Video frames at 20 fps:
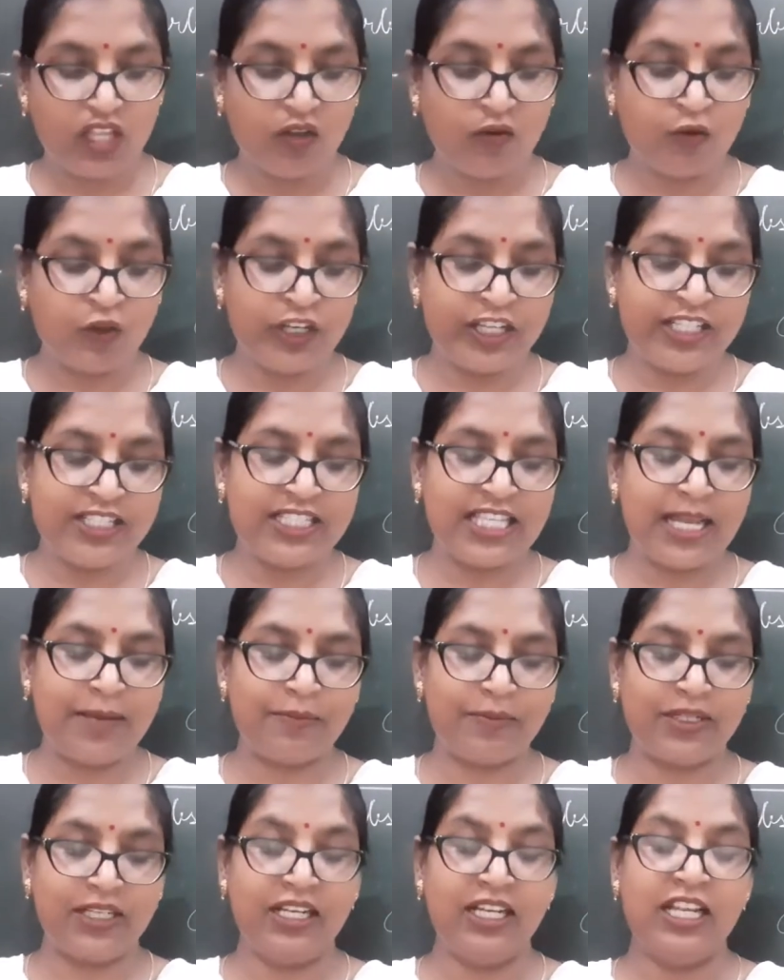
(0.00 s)
For
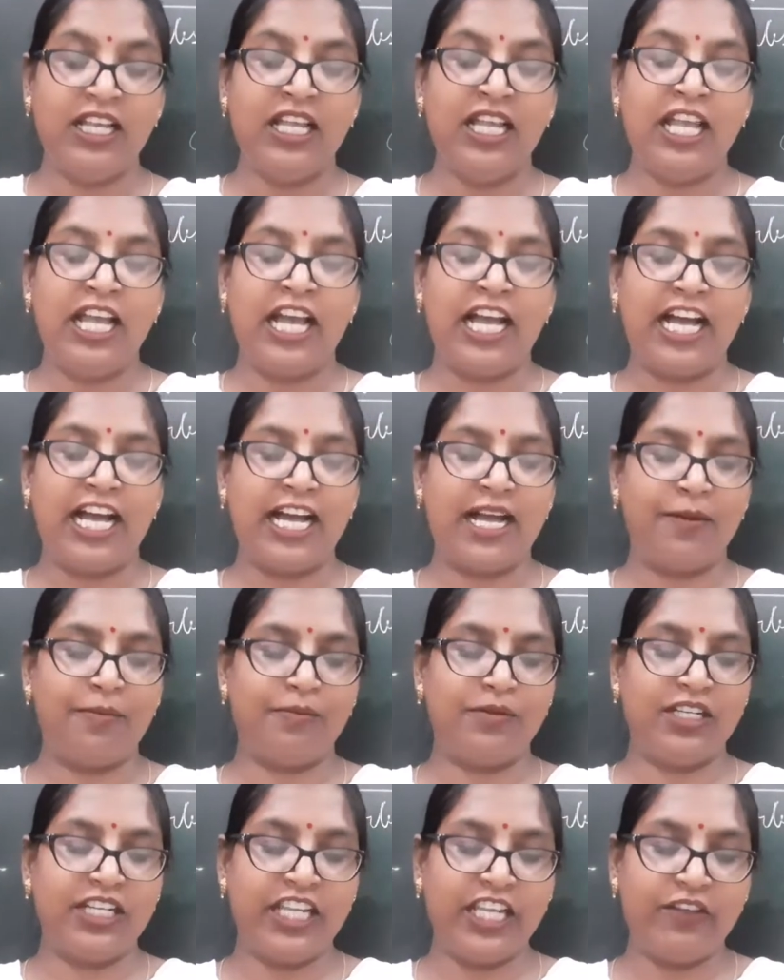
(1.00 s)
example, I am
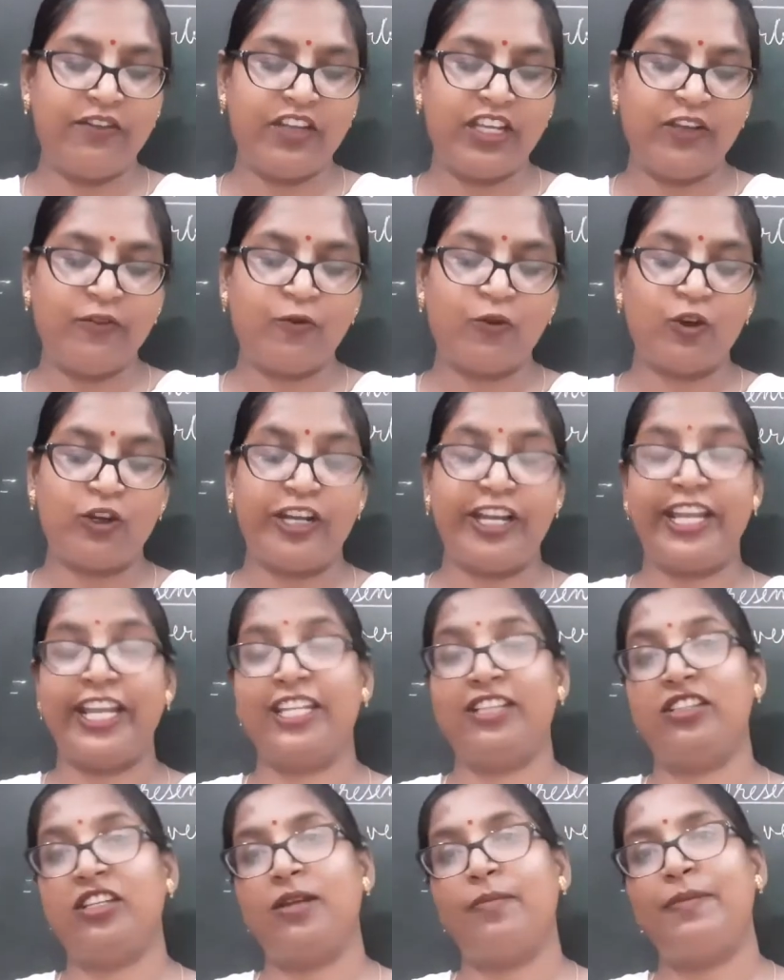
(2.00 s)
leaving for
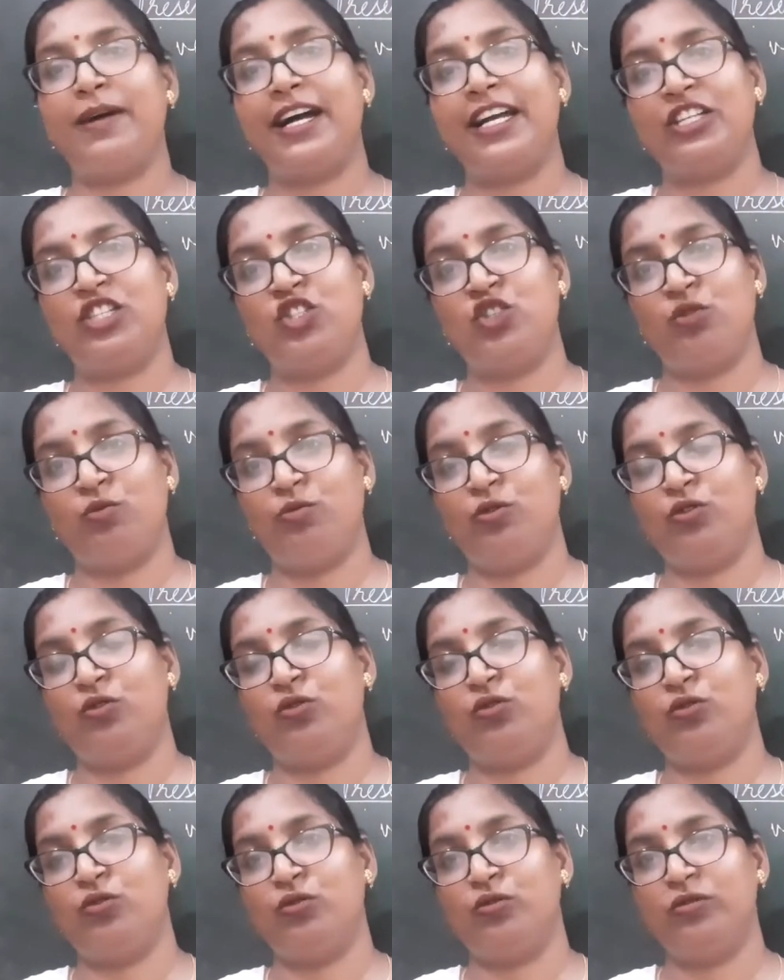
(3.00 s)
Hyderabad
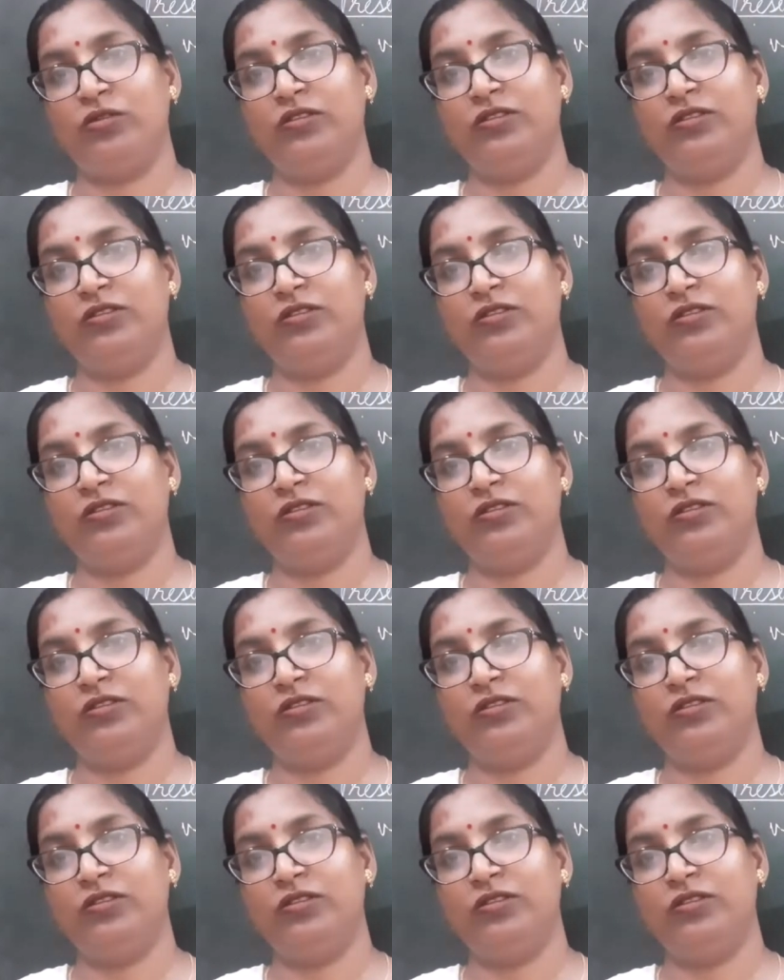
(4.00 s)
tomorrow.